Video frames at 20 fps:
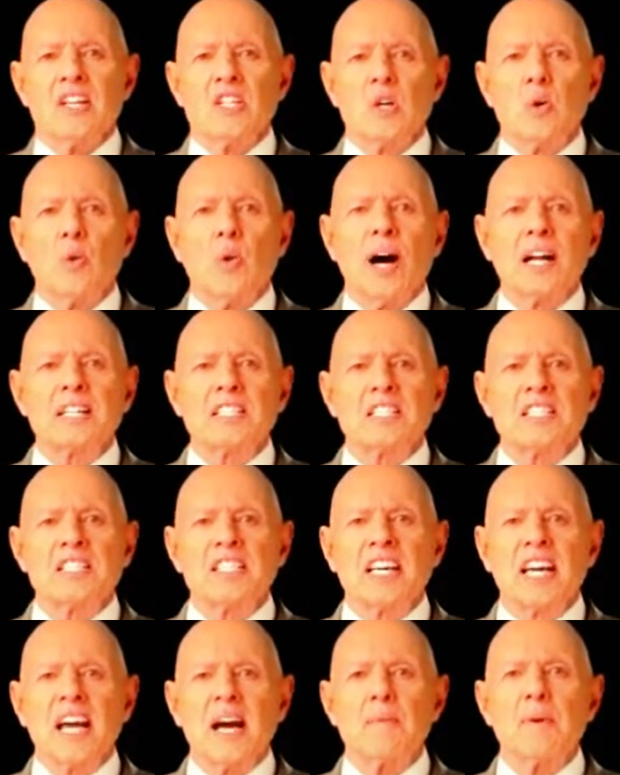As you watch
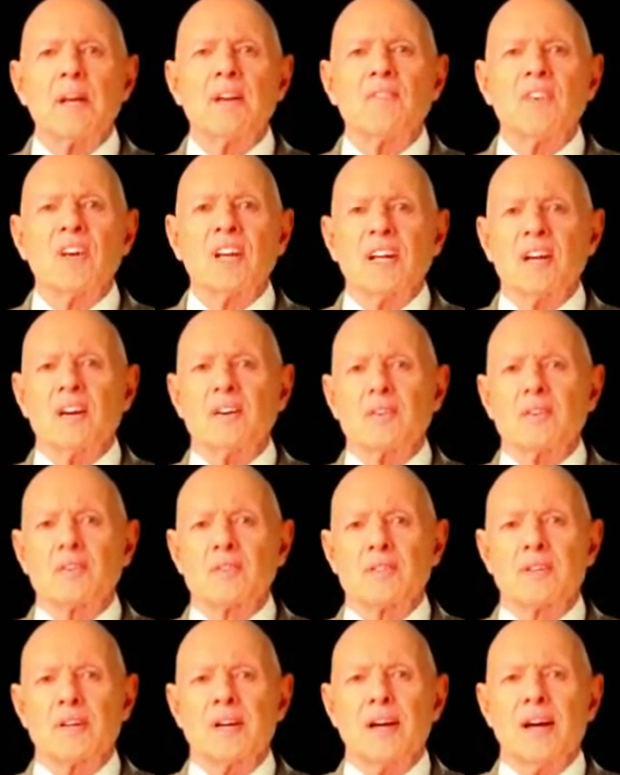the coming
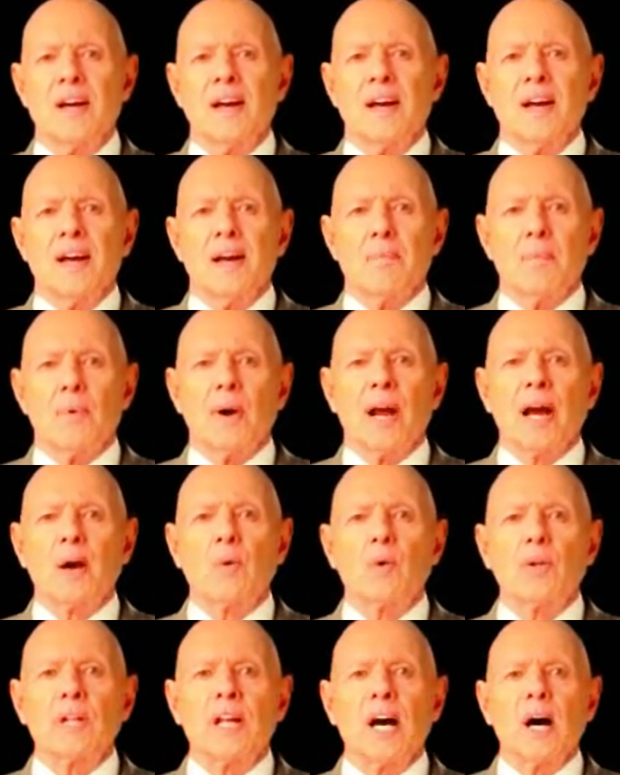videos,
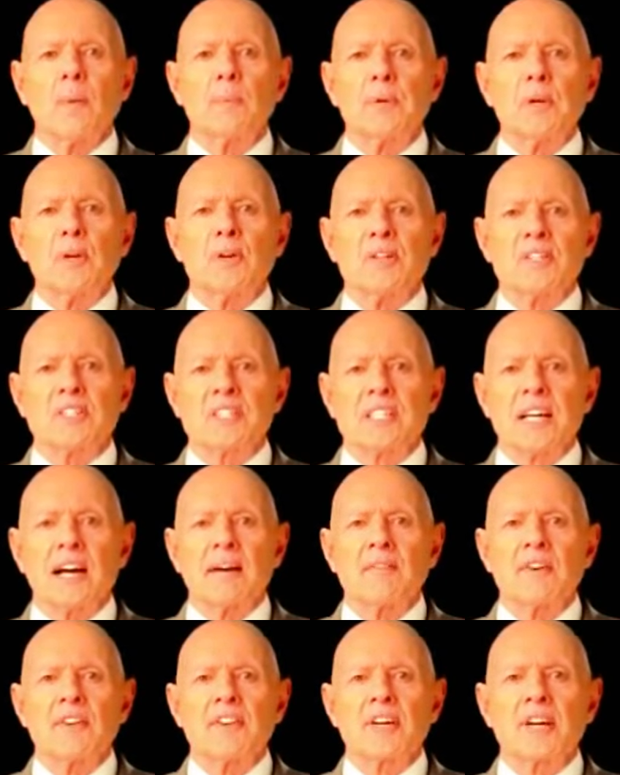Breck will help you
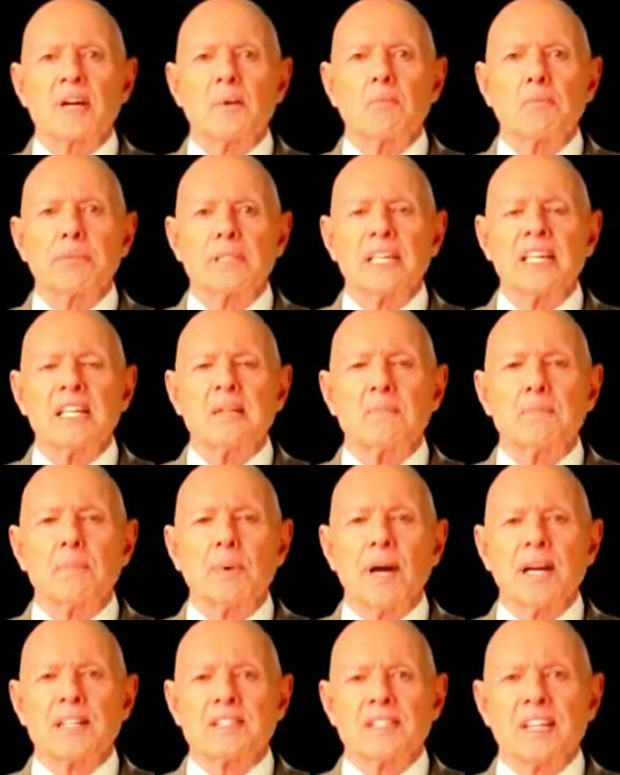discover the complete
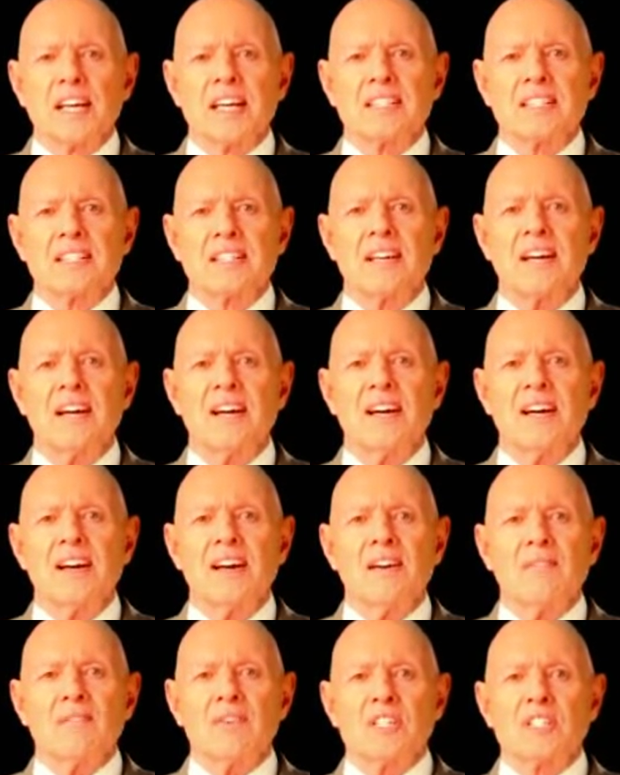process
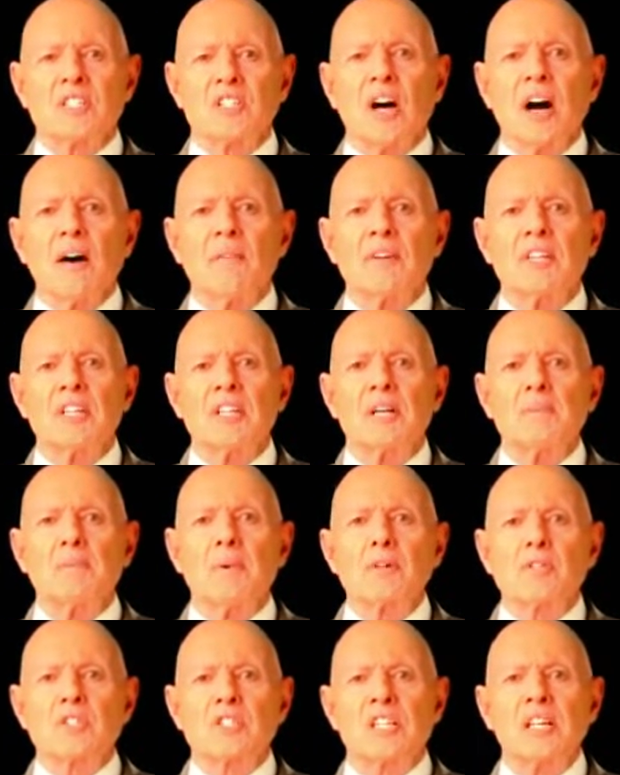for solving your
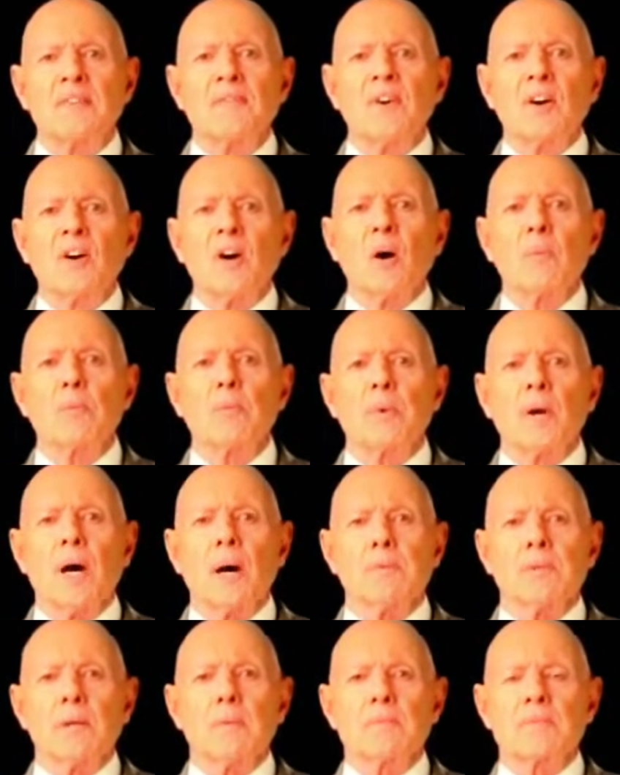most difficult
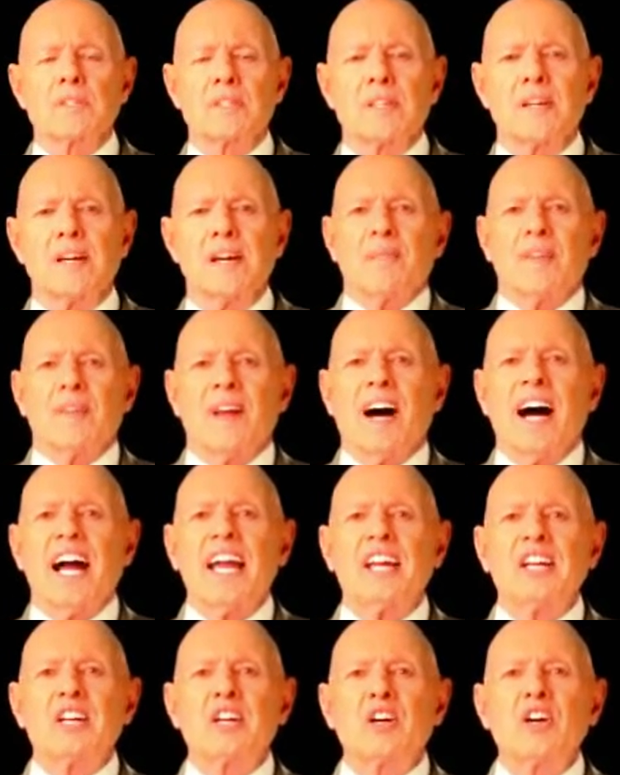problems.
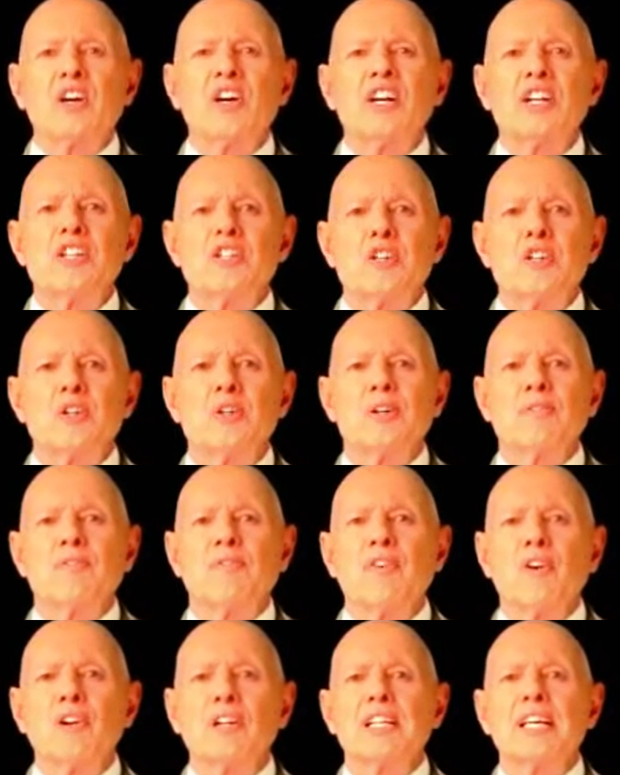I encourage you to
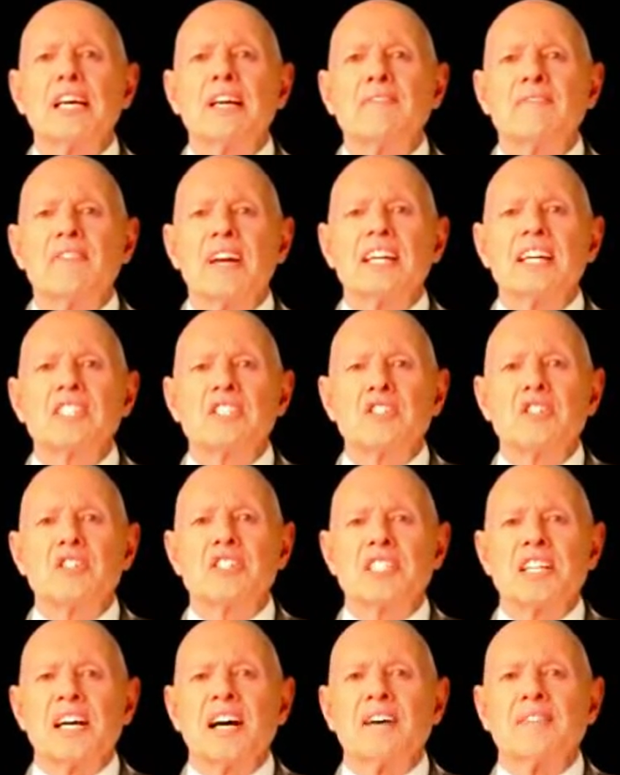fully invest
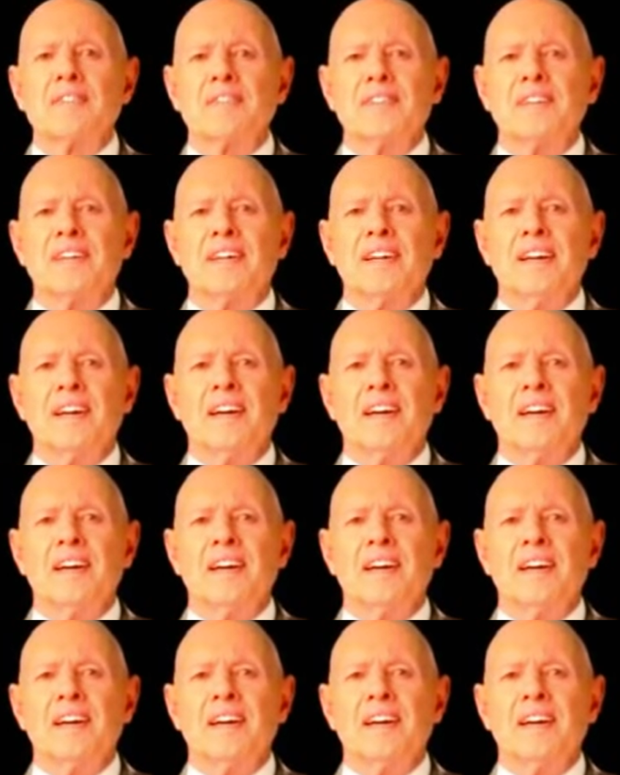yourself